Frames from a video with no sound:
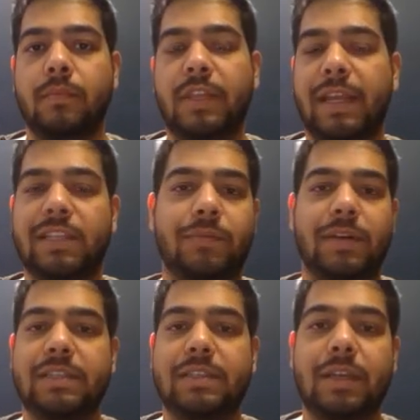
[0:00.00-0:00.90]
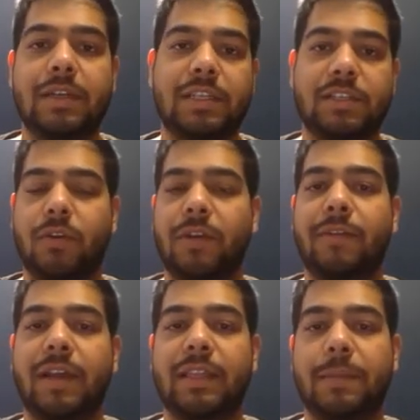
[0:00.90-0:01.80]
The next one is
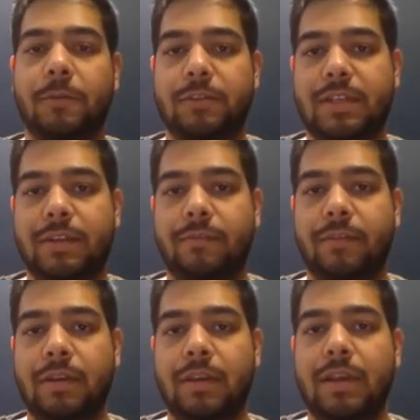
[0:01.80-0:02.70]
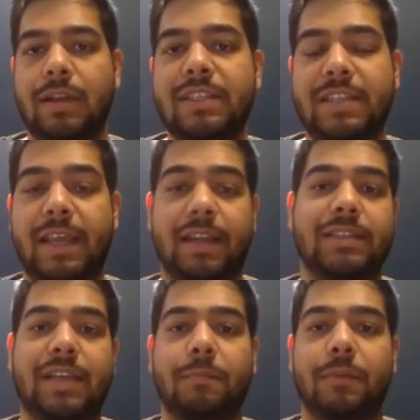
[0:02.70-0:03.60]
disqualifying the positive. Let's take an
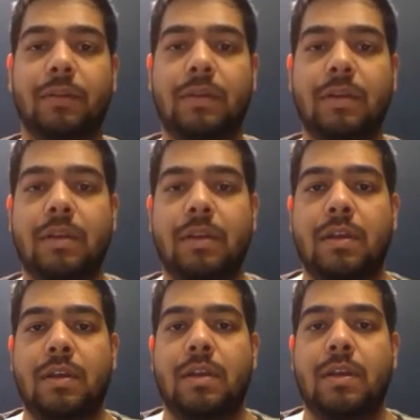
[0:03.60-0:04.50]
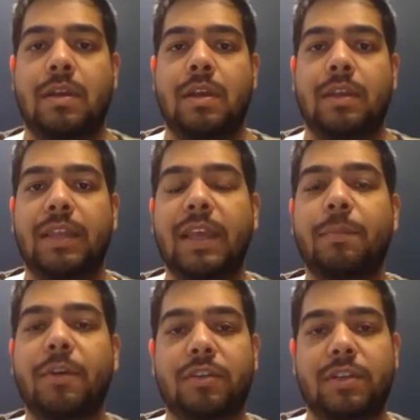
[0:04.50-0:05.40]
example. Think
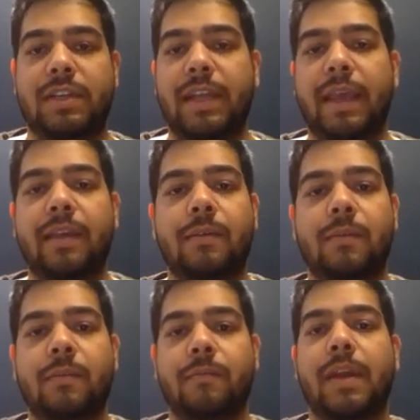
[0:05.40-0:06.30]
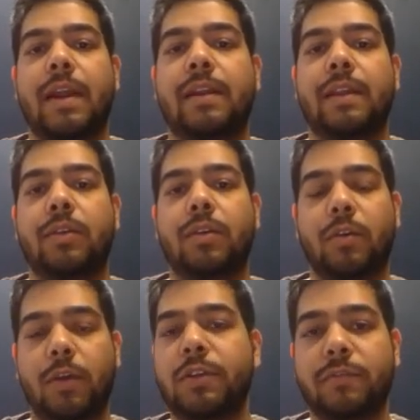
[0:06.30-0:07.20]
about a day where you're
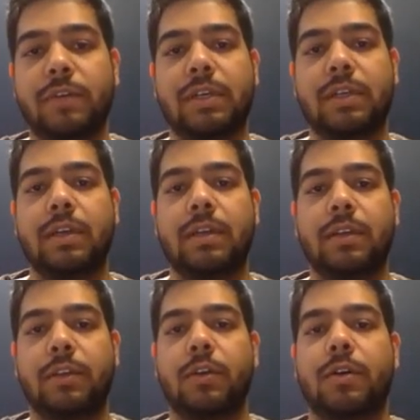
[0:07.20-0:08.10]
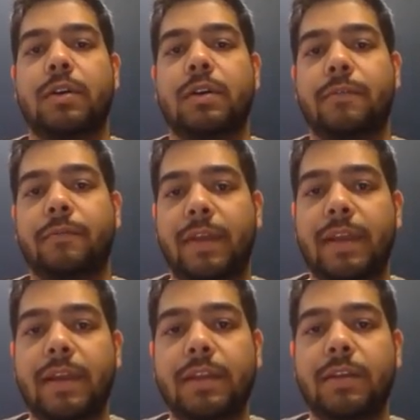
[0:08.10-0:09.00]
going to work, you're
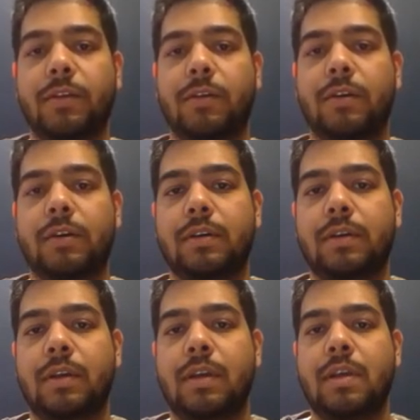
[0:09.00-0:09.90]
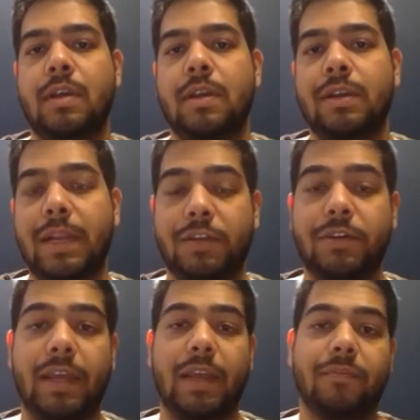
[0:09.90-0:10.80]
wearing your
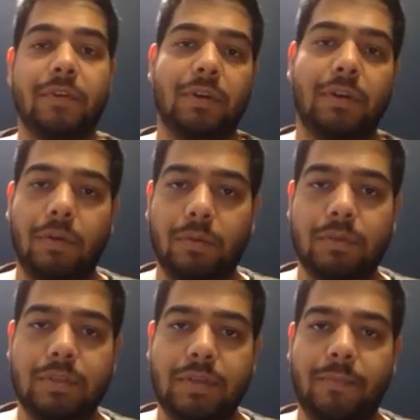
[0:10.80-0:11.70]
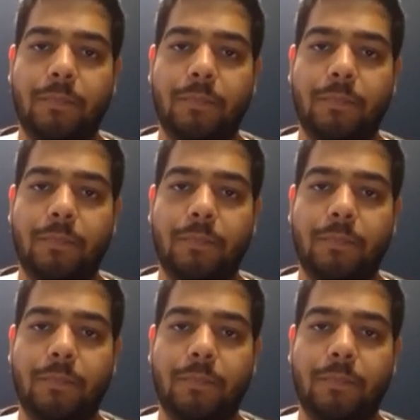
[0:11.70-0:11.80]
day-to-day work clothes,